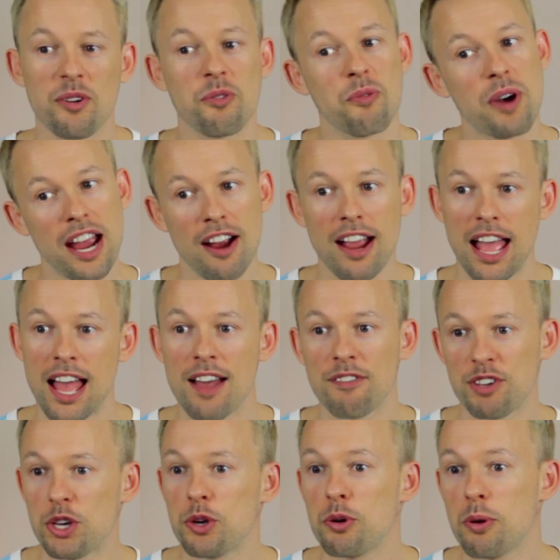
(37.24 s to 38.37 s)
Where have
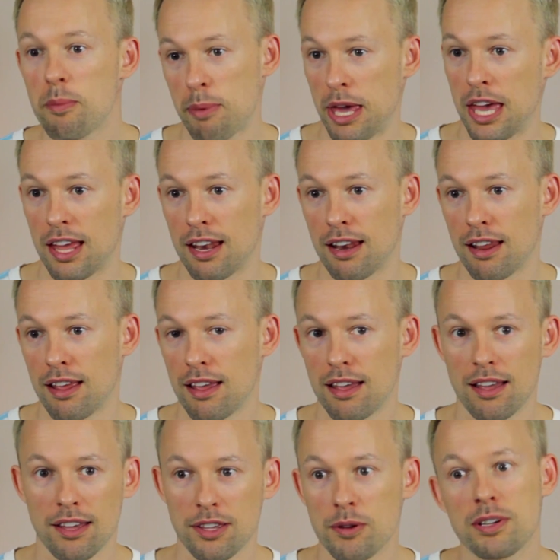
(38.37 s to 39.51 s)
you been?
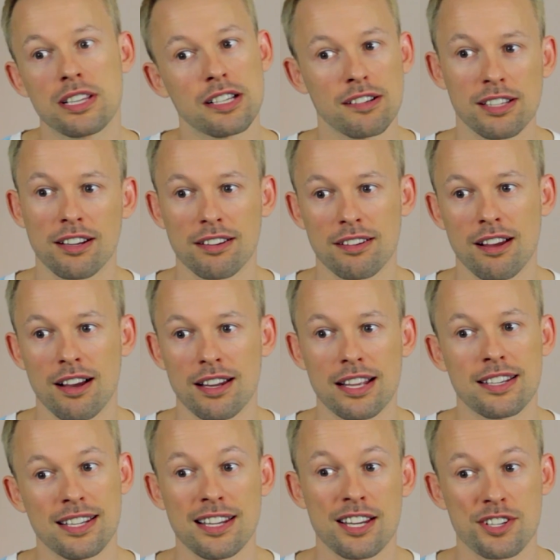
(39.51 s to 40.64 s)
You clearly are not a
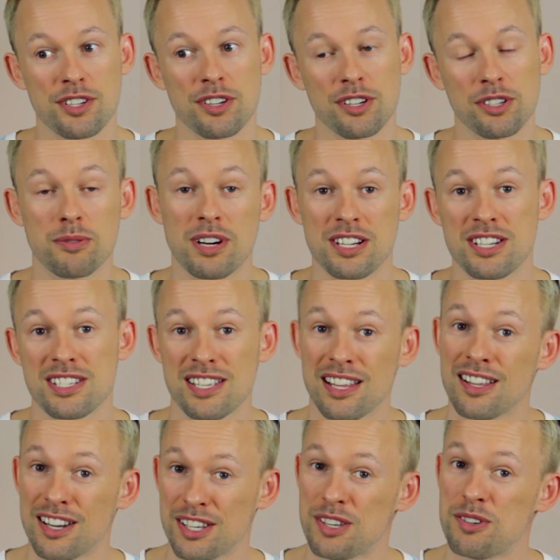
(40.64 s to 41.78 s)
teenage girl who watches a
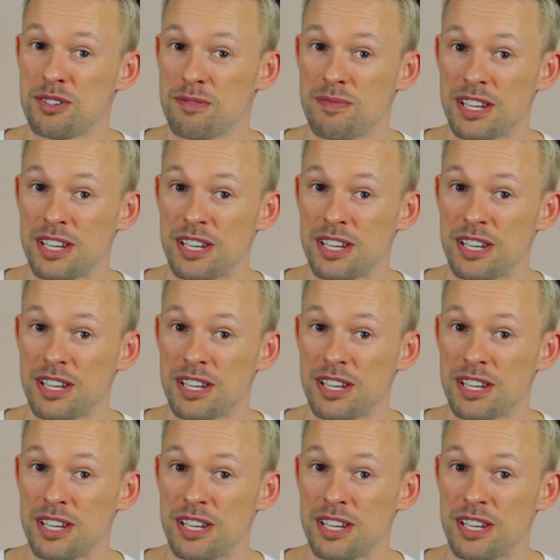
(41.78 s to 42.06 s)
lot of YouTube